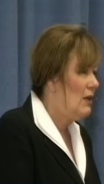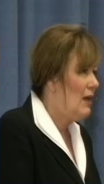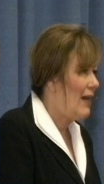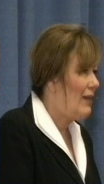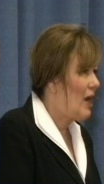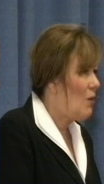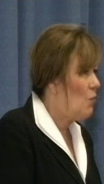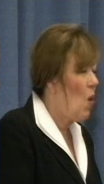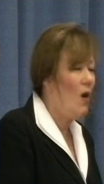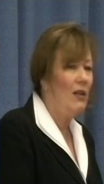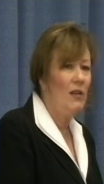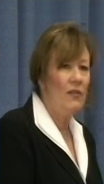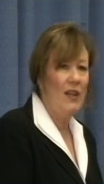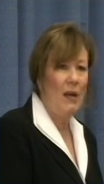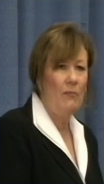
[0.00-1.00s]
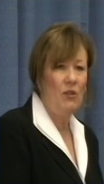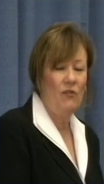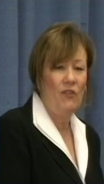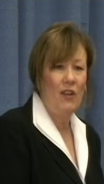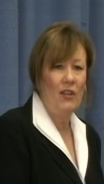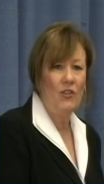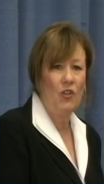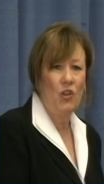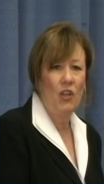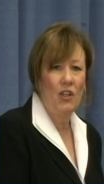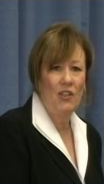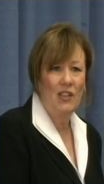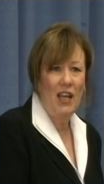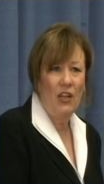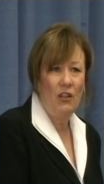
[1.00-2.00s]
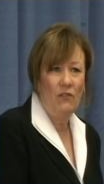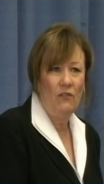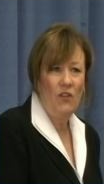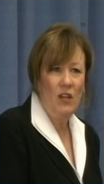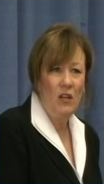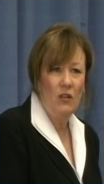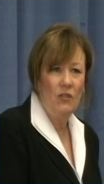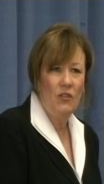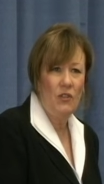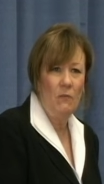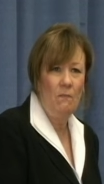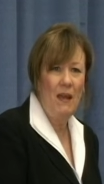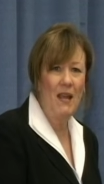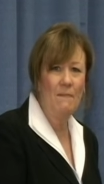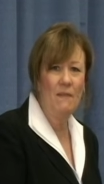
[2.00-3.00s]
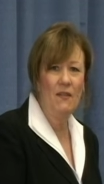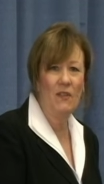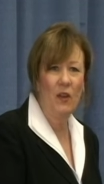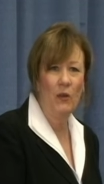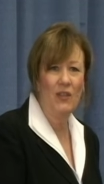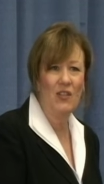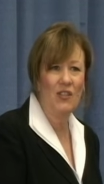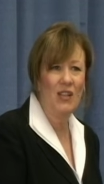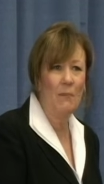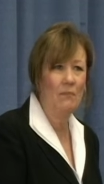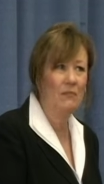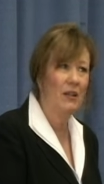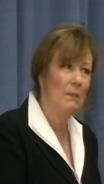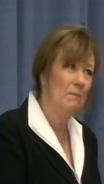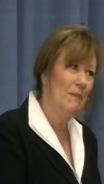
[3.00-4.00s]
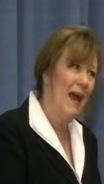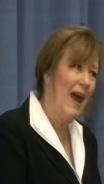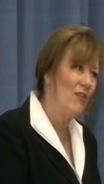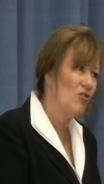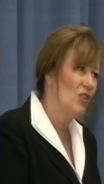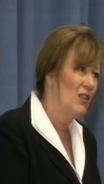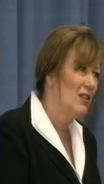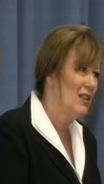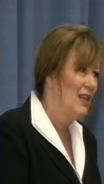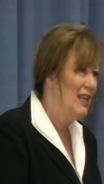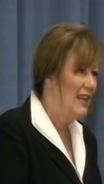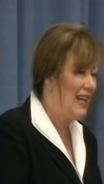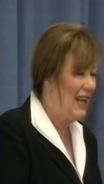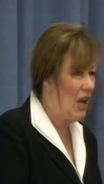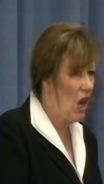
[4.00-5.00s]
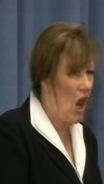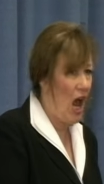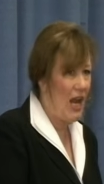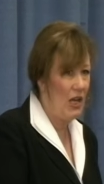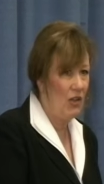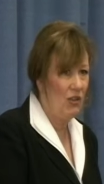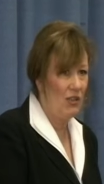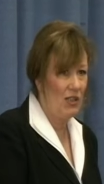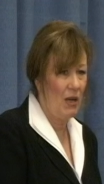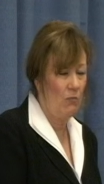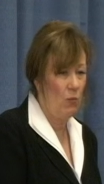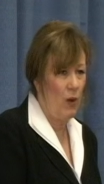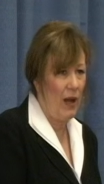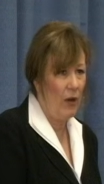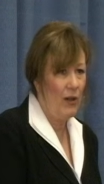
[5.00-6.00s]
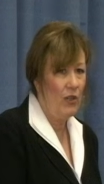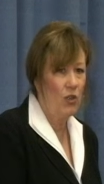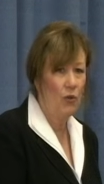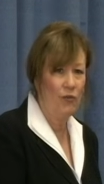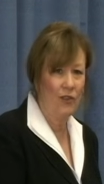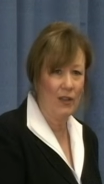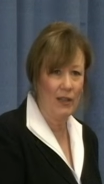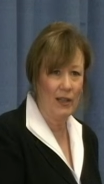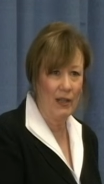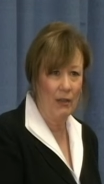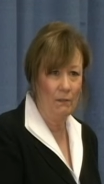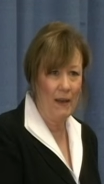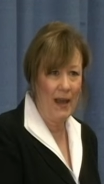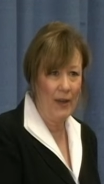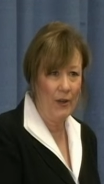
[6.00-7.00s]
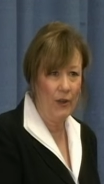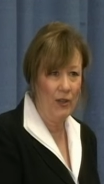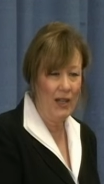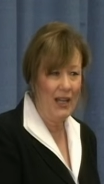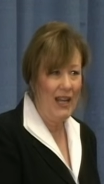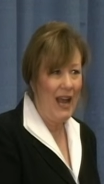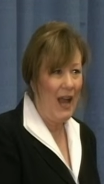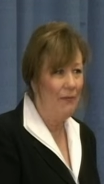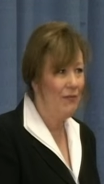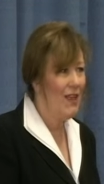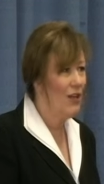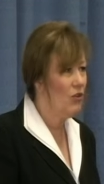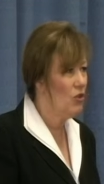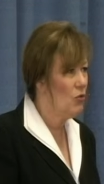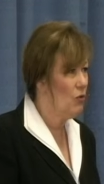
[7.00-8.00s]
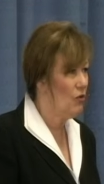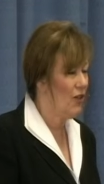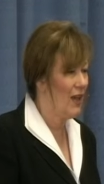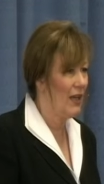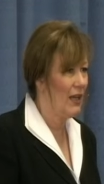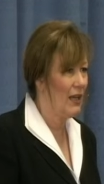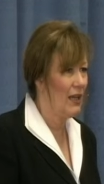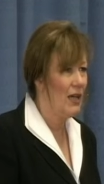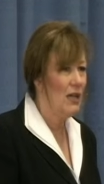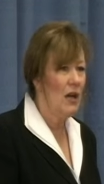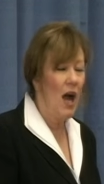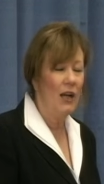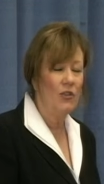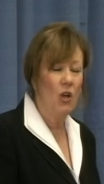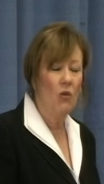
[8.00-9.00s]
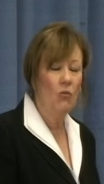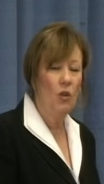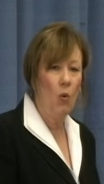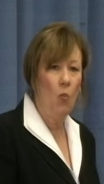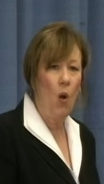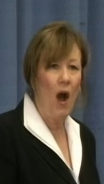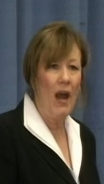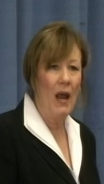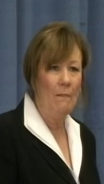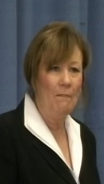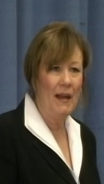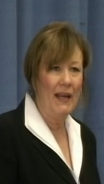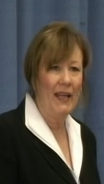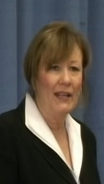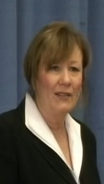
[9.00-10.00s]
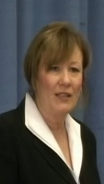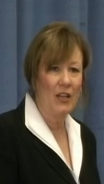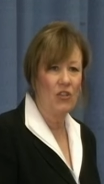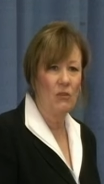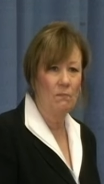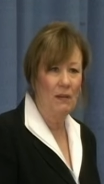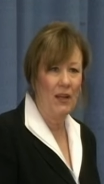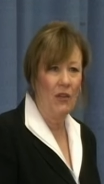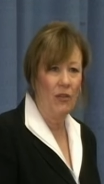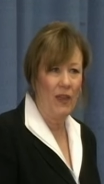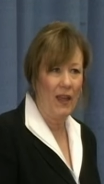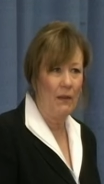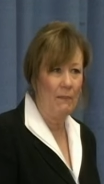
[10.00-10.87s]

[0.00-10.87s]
and I wanted them to feel as good as they could feel, so maybe there is some compassion in lying somewhere, and you feel a little better. And then you think, I don't know why I'm making such a big thing